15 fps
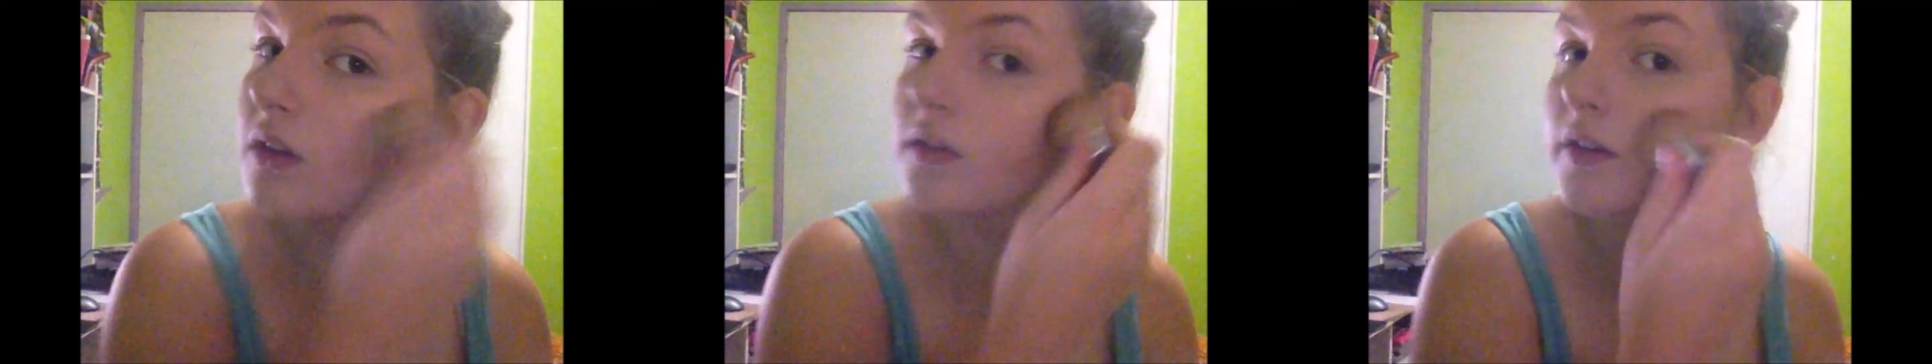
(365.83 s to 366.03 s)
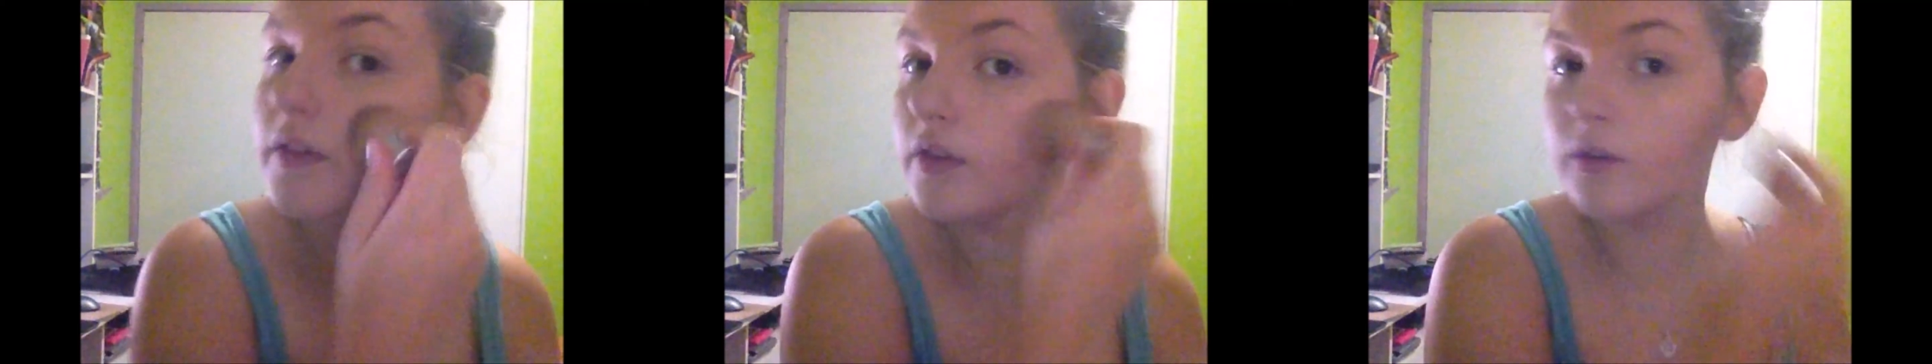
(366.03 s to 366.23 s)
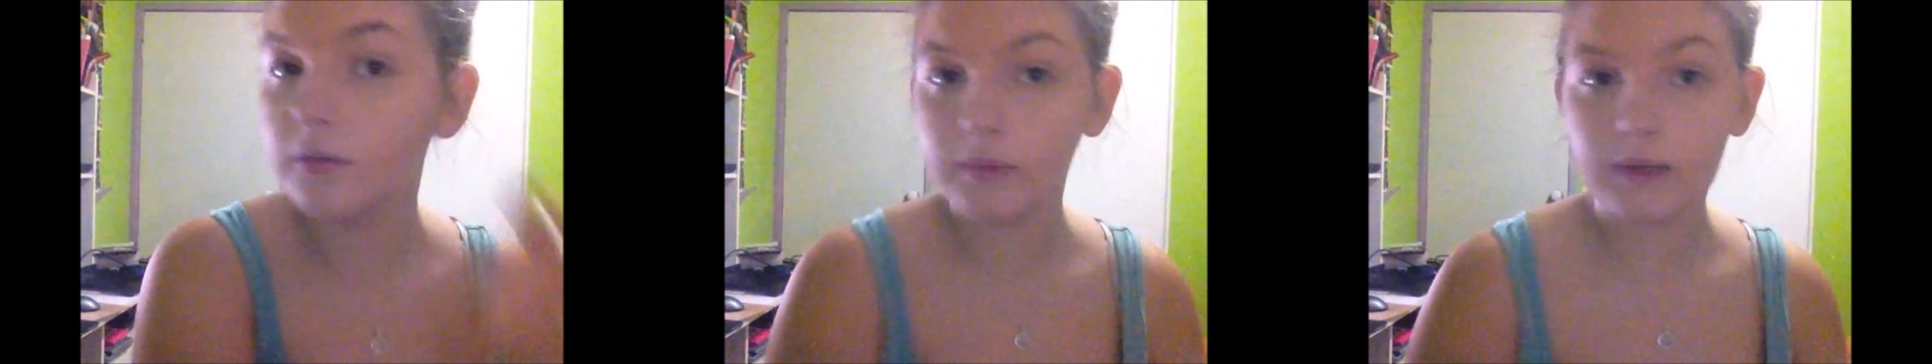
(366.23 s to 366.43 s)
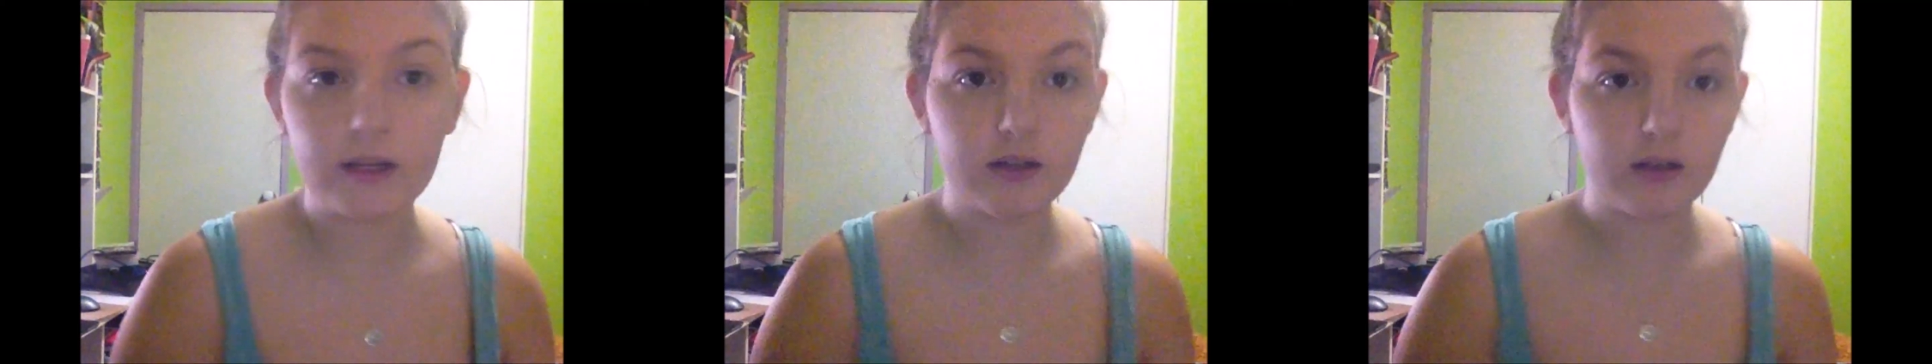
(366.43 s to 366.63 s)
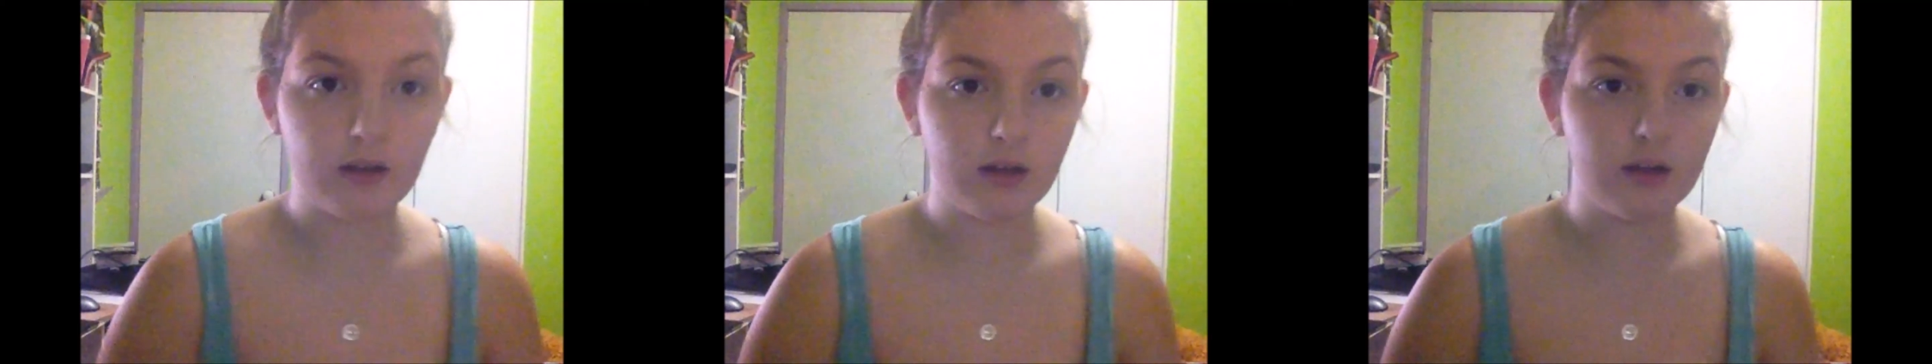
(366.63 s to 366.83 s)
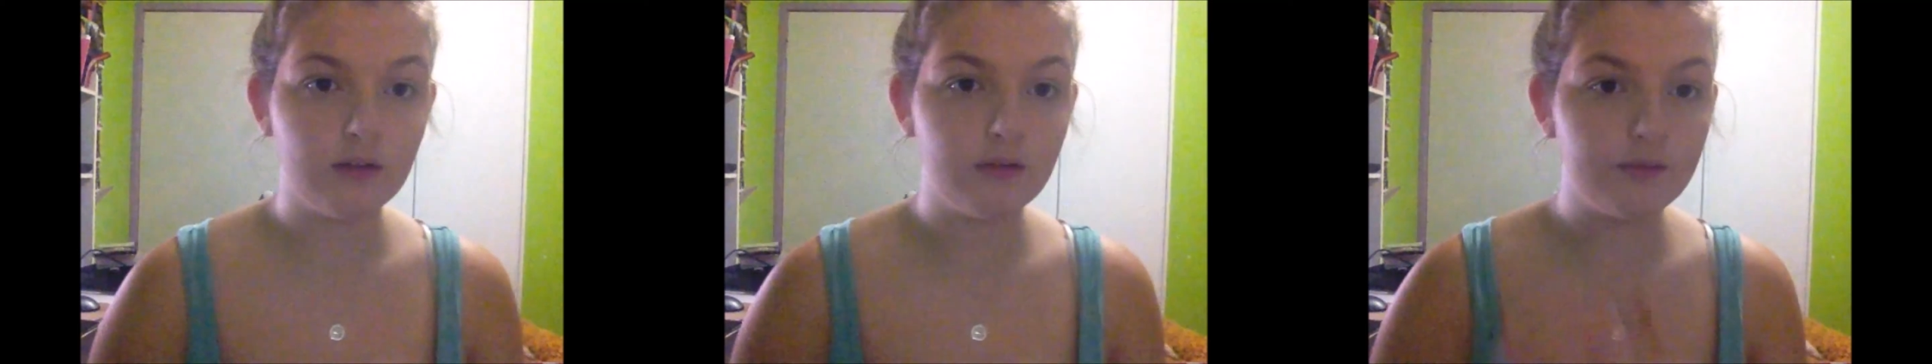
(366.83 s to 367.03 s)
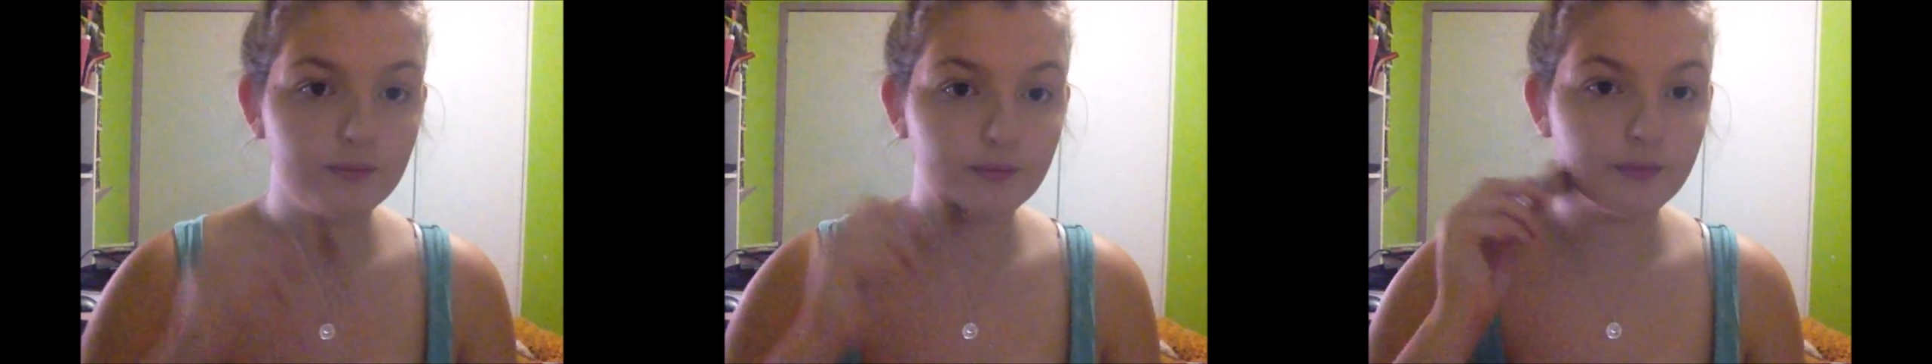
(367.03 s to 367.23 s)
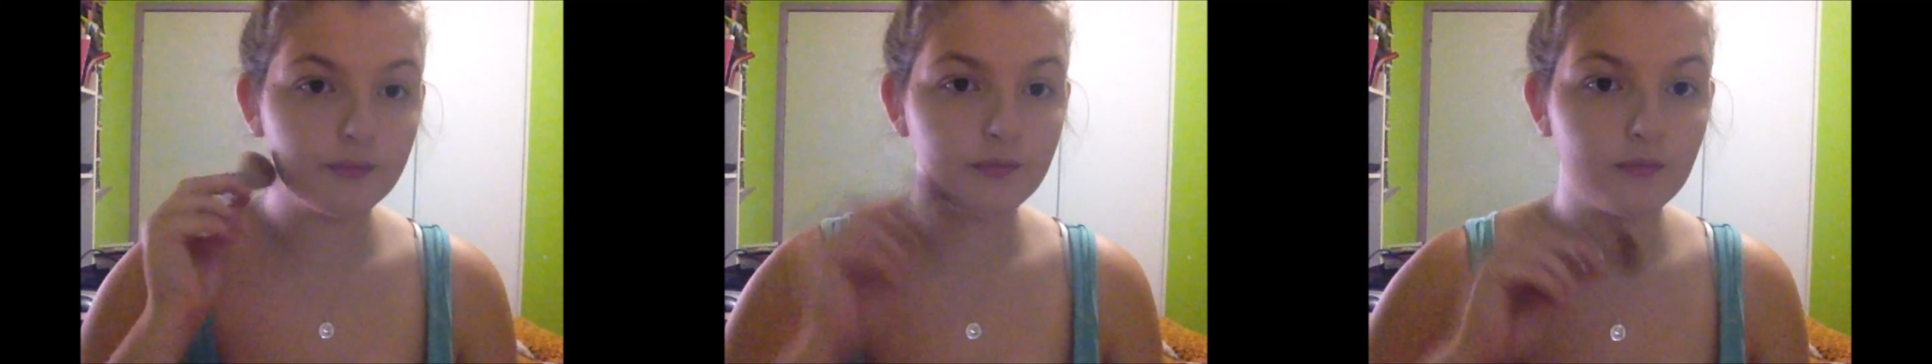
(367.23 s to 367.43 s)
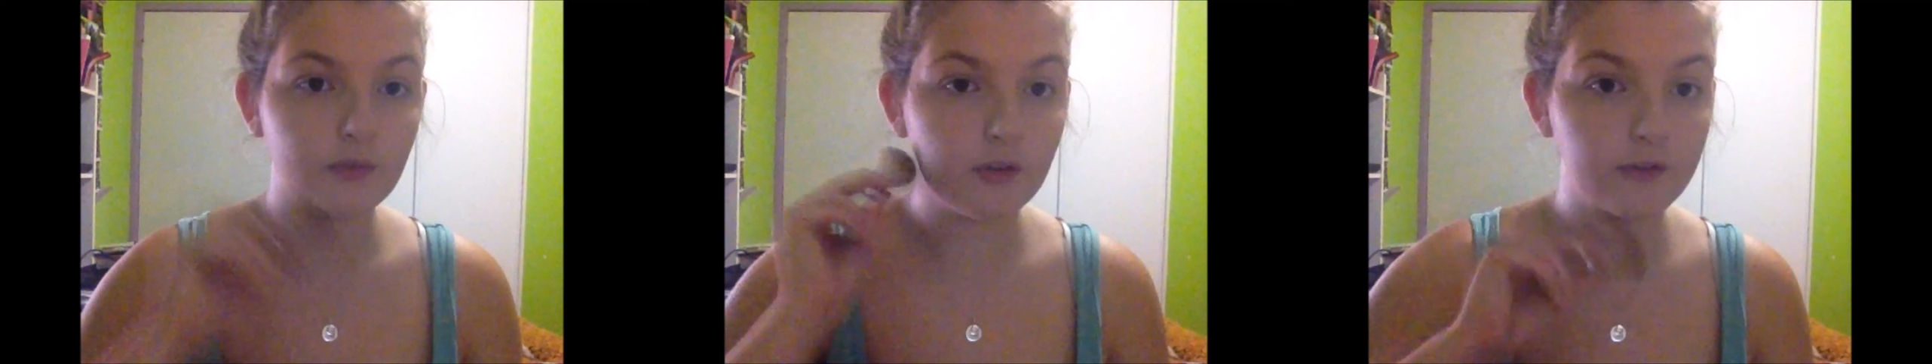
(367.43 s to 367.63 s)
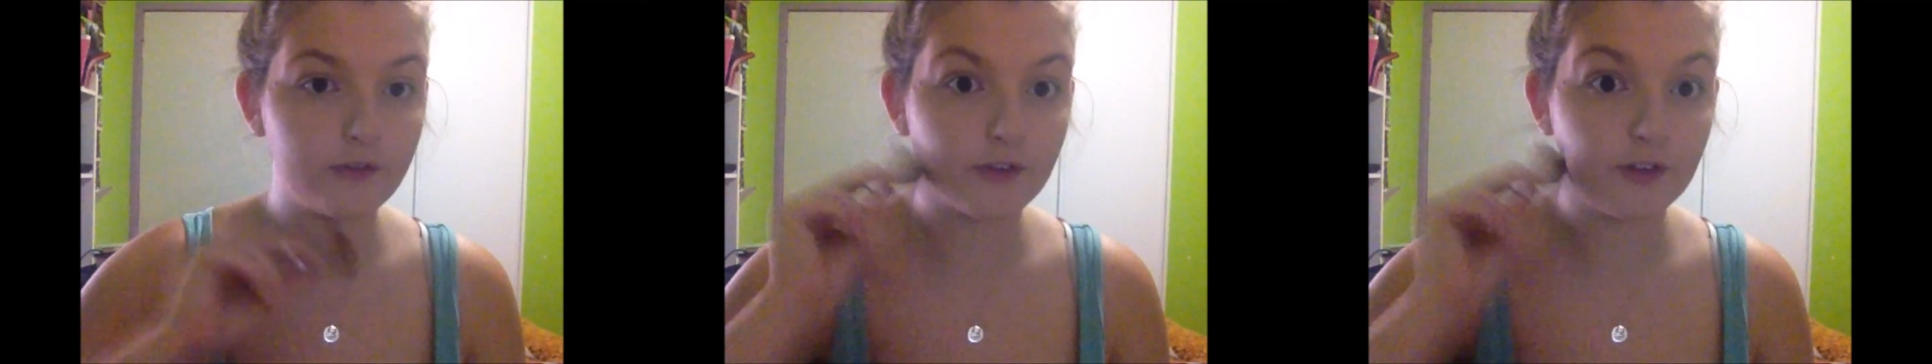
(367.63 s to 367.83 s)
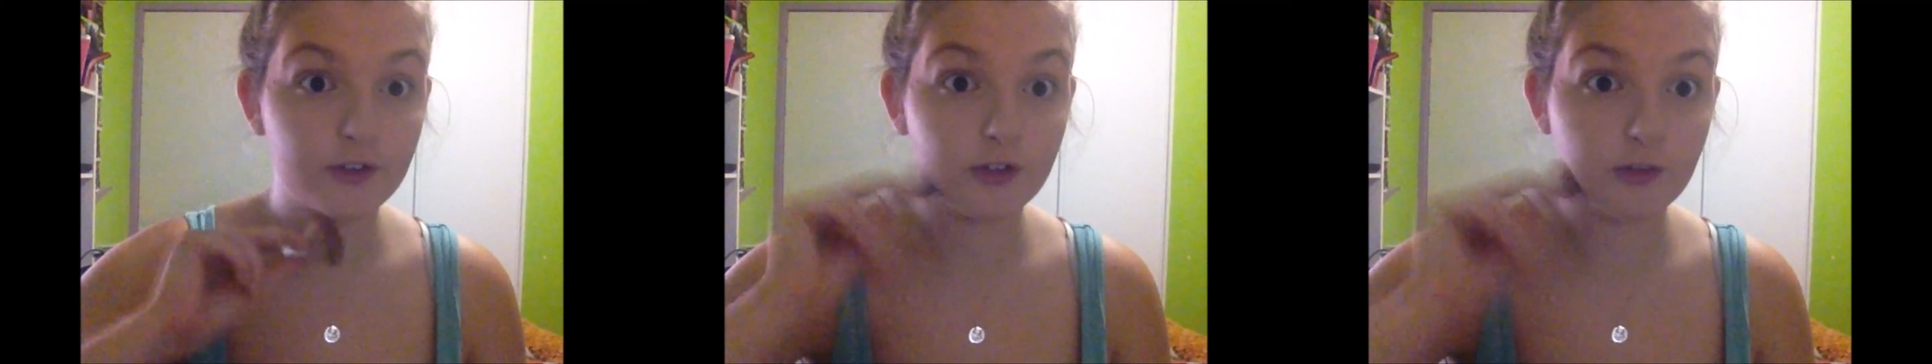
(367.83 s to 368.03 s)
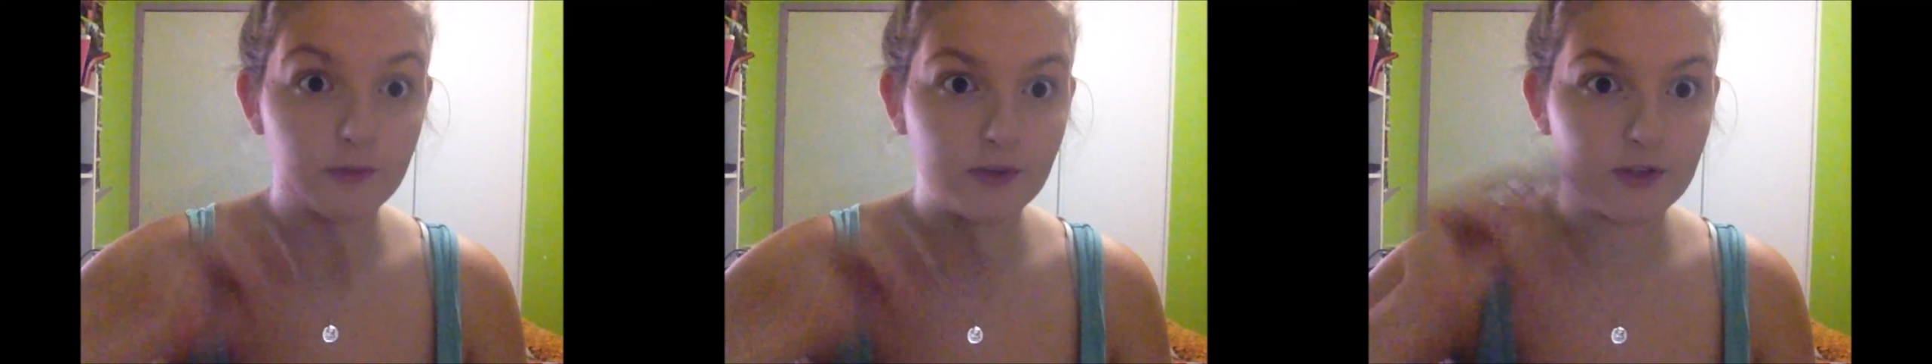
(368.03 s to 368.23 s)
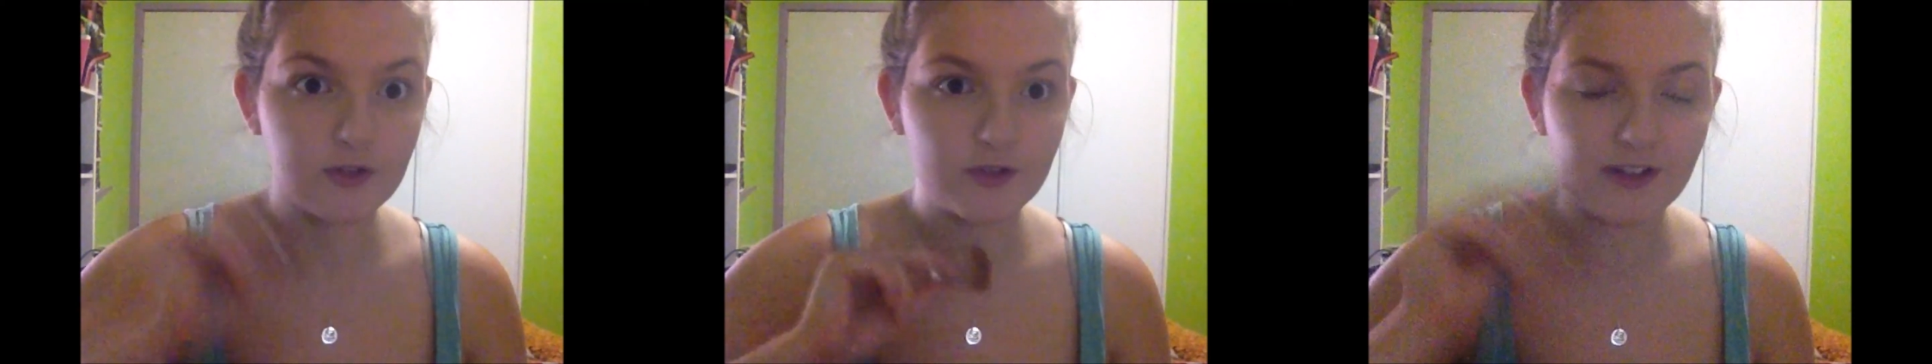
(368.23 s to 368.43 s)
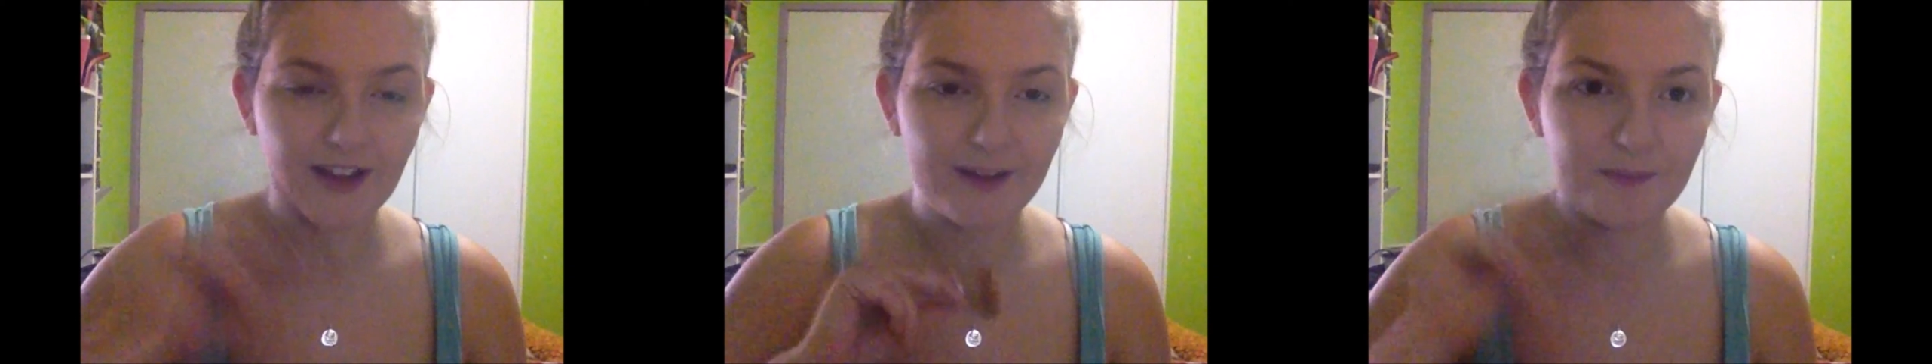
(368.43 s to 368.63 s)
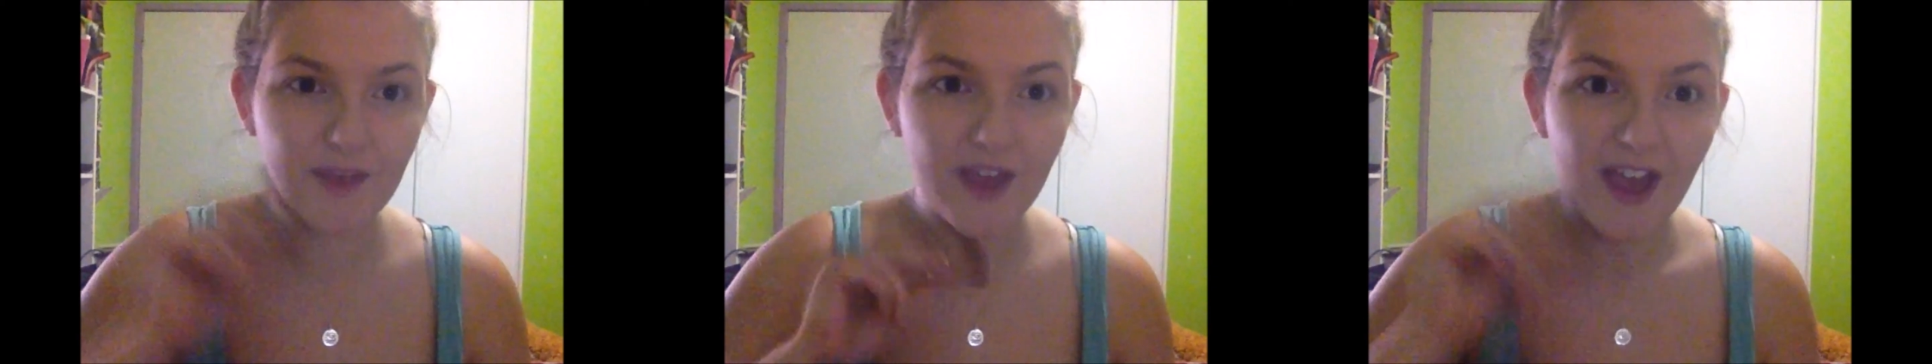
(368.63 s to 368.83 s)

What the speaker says: It's all blended in. My jawline.